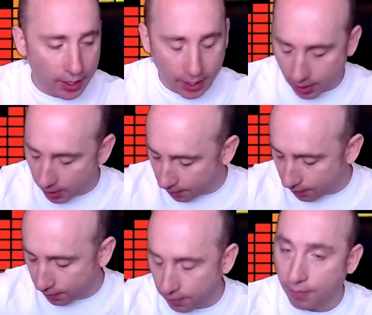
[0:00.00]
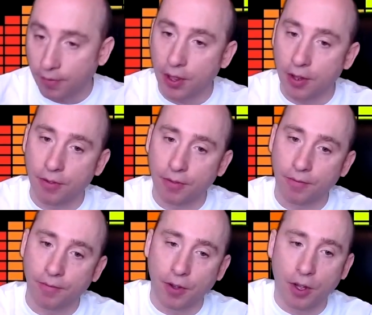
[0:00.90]
Here, from the
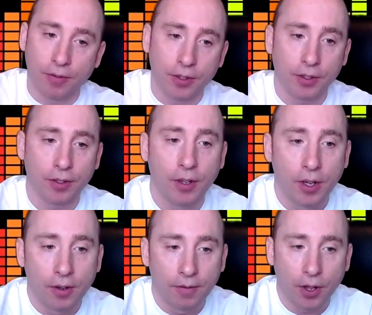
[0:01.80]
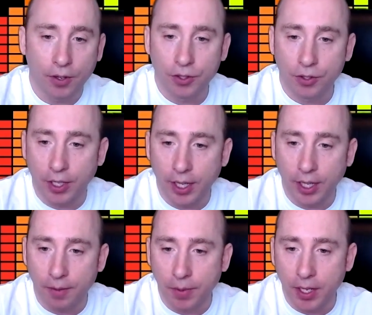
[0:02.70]
4th string, that
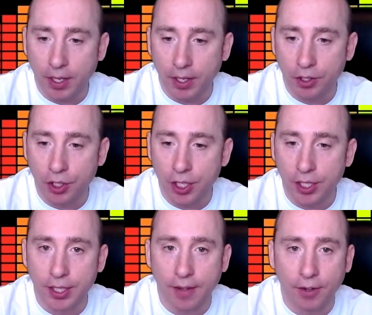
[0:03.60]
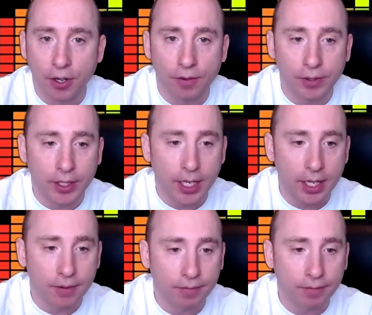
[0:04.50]
would be a G7 over D.